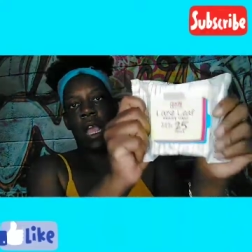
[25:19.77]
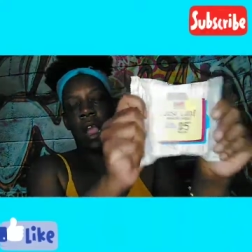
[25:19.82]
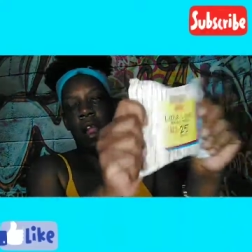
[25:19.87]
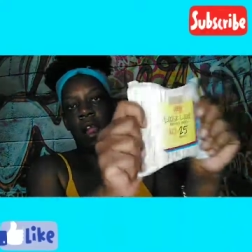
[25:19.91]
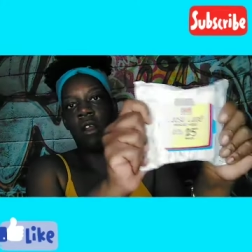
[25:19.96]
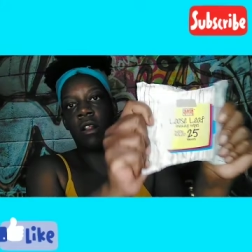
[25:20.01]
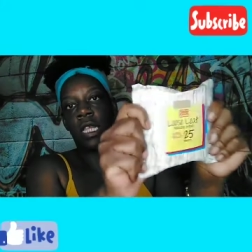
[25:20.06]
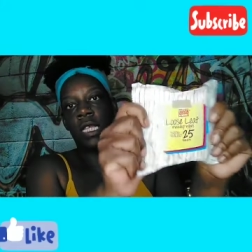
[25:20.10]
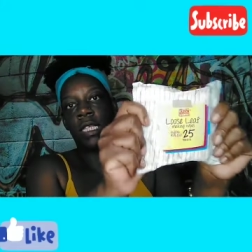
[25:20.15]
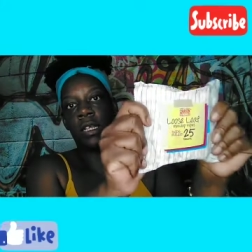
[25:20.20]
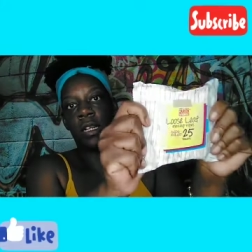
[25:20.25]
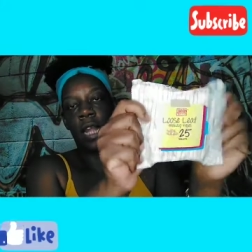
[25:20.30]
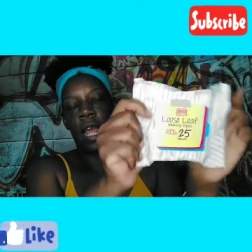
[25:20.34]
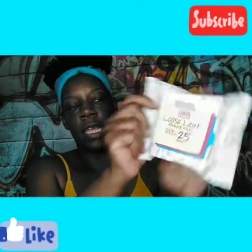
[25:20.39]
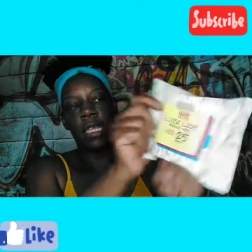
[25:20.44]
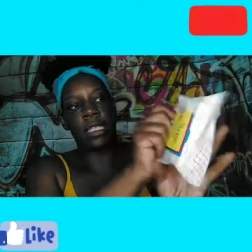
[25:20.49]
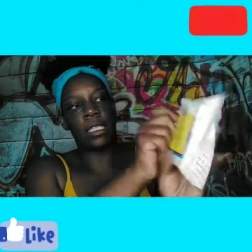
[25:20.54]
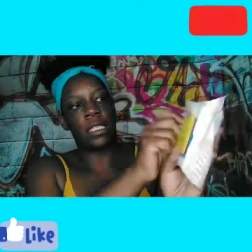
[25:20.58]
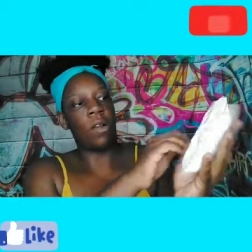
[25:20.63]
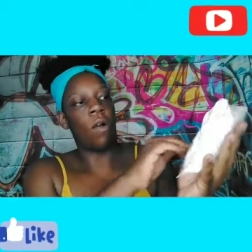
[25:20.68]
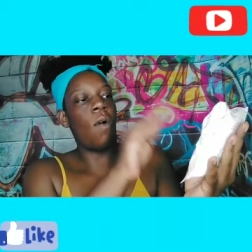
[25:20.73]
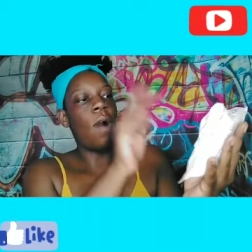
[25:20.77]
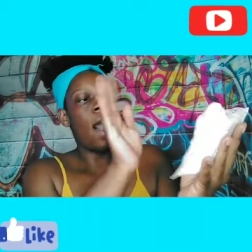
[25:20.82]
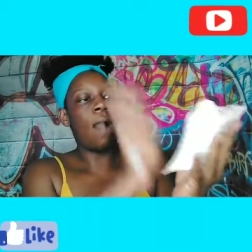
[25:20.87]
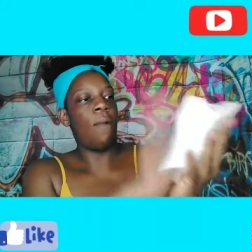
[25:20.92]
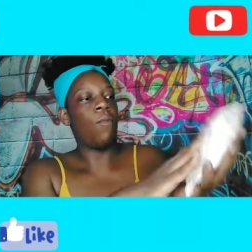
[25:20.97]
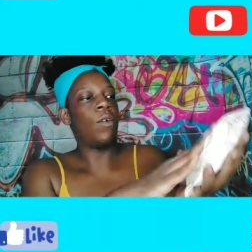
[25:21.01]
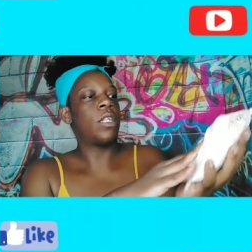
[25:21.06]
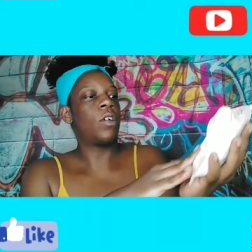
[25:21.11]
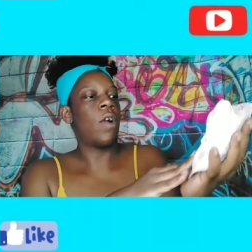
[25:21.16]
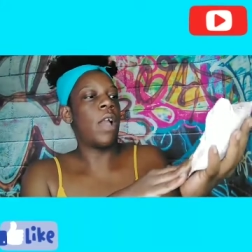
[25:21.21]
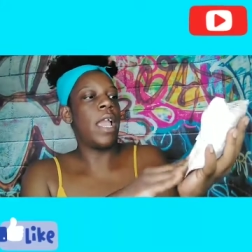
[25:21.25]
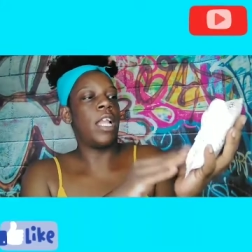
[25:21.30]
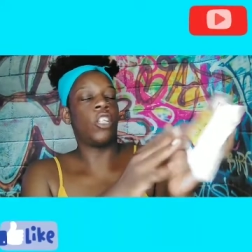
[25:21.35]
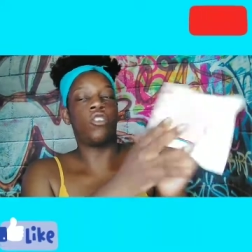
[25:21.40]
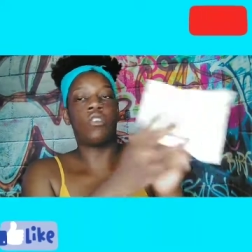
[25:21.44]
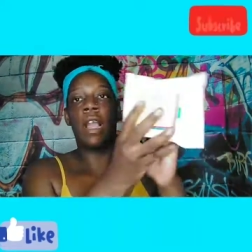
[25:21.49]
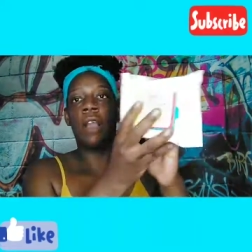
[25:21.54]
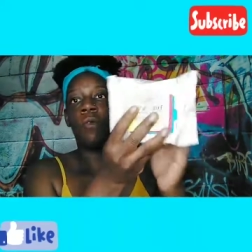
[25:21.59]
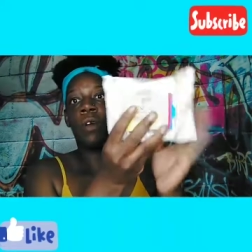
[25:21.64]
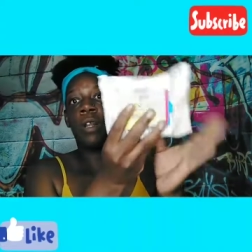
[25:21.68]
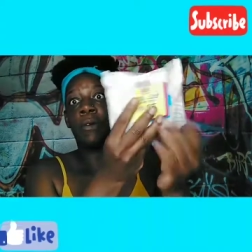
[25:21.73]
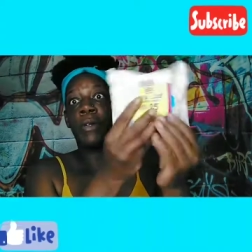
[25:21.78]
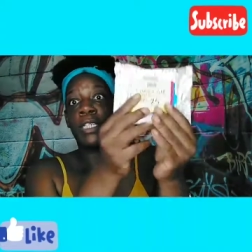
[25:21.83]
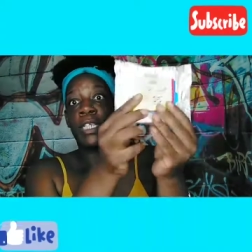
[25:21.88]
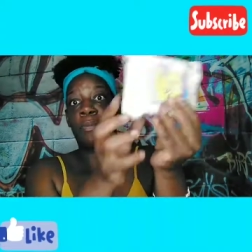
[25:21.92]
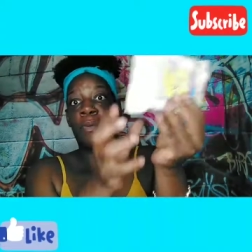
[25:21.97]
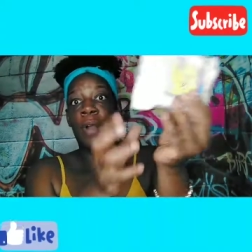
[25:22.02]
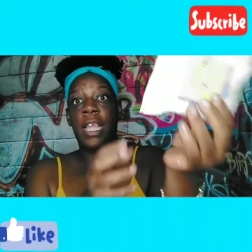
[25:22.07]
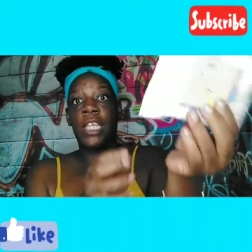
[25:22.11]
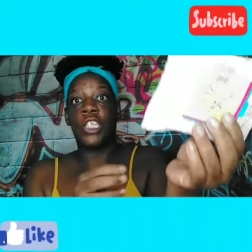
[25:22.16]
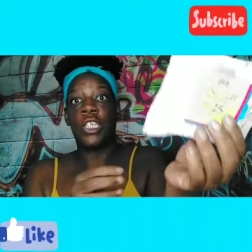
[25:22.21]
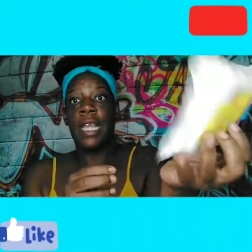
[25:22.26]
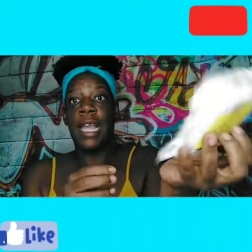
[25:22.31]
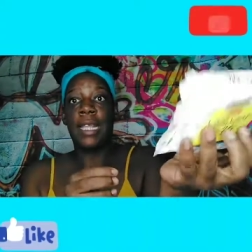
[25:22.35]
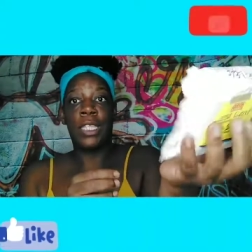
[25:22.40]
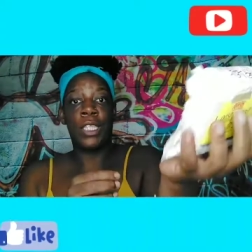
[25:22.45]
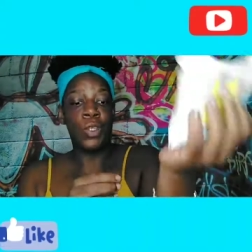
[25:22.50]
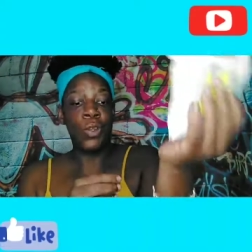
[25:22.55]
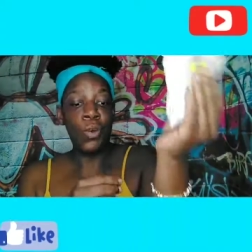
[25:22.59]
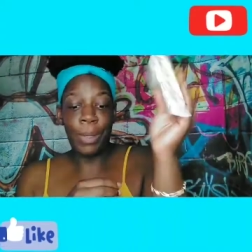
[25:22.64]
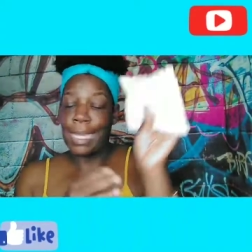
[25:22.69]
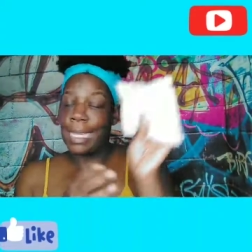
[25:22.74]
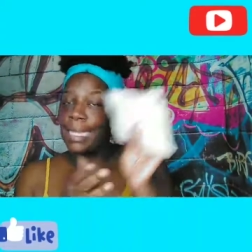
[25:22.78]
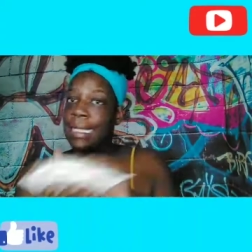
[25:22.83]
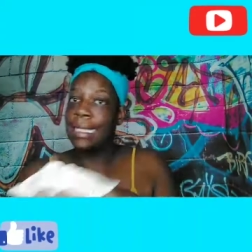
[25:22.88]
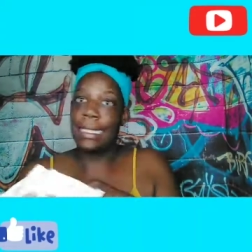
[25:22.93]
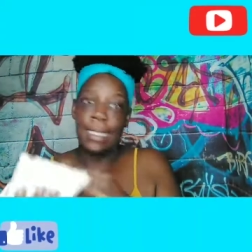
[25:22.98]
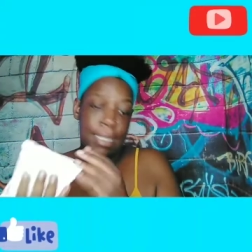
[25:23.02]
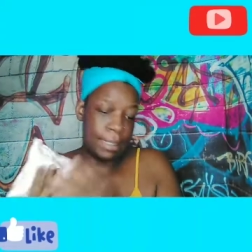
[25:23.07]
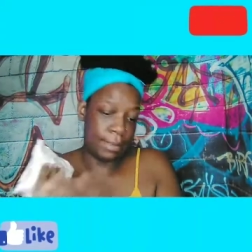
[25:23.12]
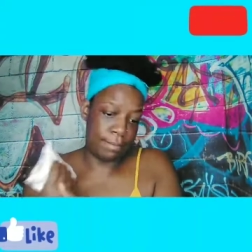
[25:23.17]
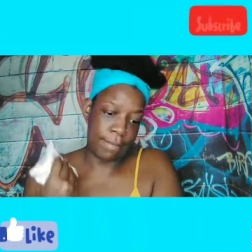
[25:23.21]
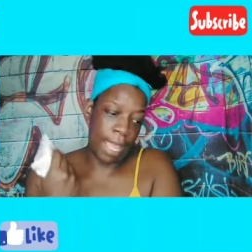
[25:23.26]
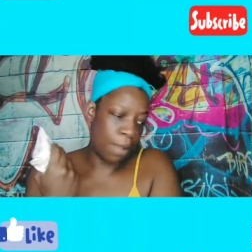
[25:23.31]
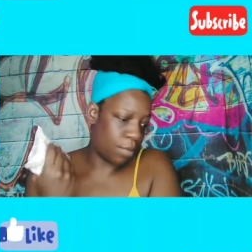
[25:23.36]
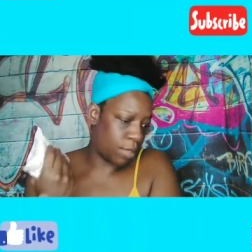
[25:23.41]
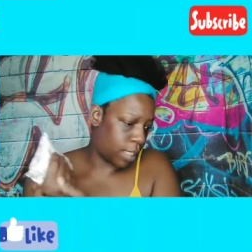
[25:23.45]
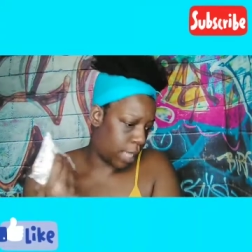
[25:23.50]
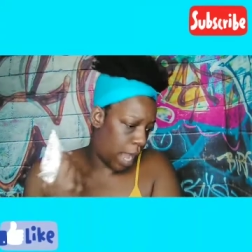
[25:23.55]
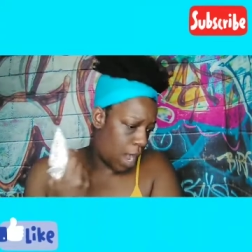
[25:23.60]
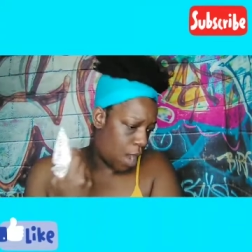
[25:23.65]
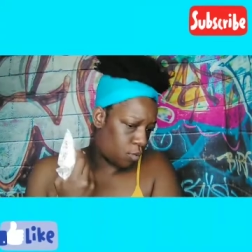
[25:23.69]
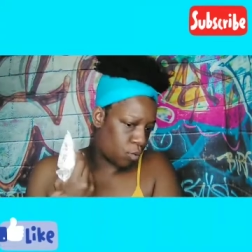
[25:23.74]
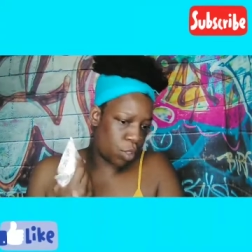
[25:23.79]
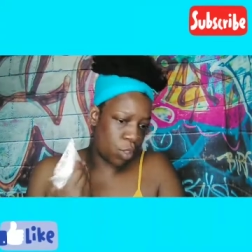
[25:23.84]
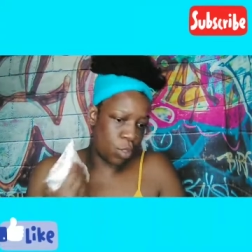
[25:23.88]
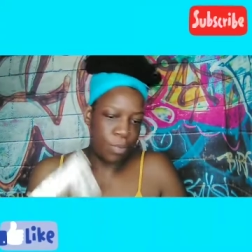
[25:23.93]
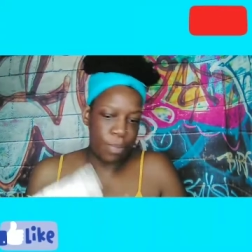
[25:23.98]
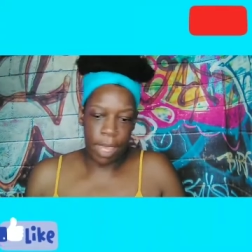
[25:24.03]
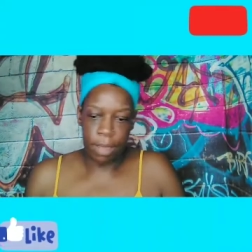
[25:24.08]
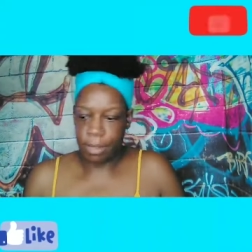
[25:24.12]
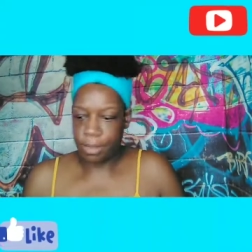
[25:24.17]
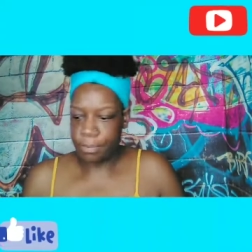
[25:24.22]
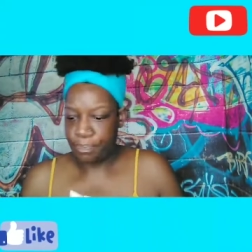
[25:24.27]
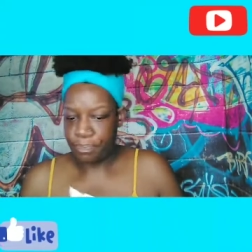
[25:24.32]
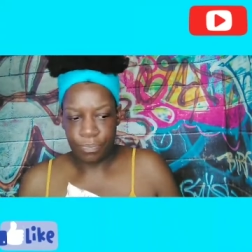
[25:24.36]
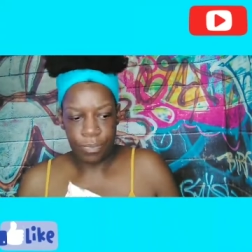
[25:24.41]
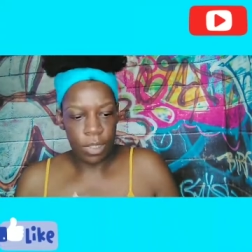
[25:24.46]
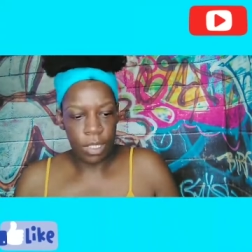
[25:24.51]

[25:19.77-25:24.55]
I heard these are nice. So I wanted to go ahead and try one, which I probably should have got two because they was gone too, baby.